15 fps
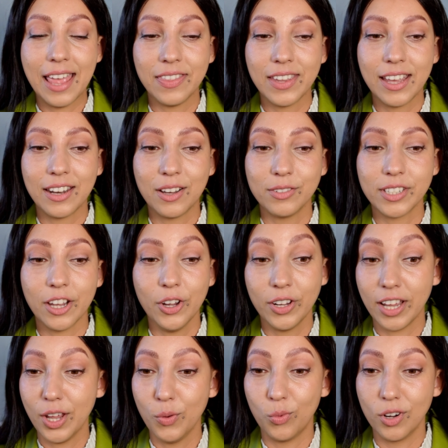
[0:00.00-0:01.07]
And then I was like,
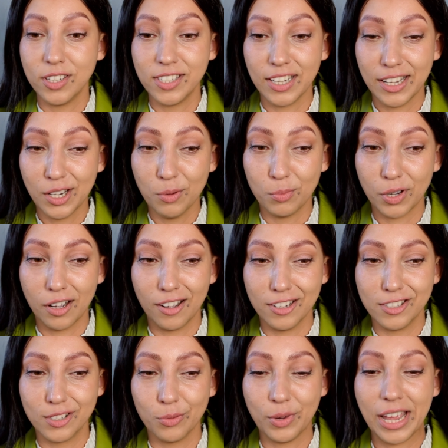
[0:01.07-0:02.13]
okay, what's in a bar?
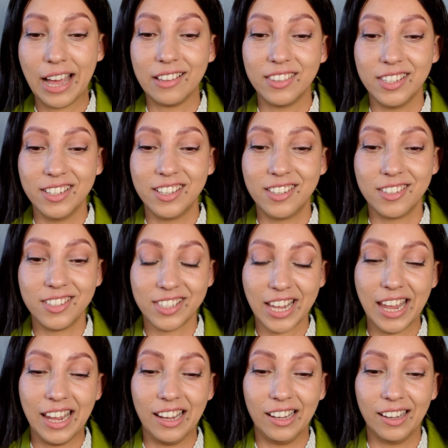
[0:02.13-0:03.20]
So we had this
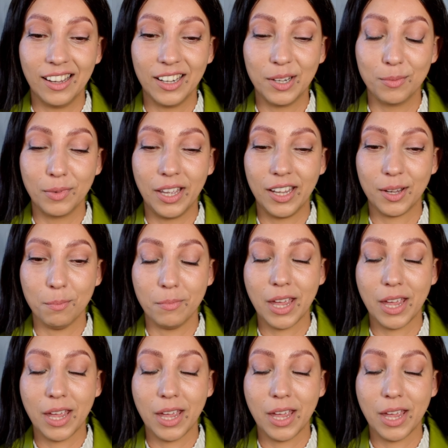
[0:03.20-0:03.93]
sink, and I'm like,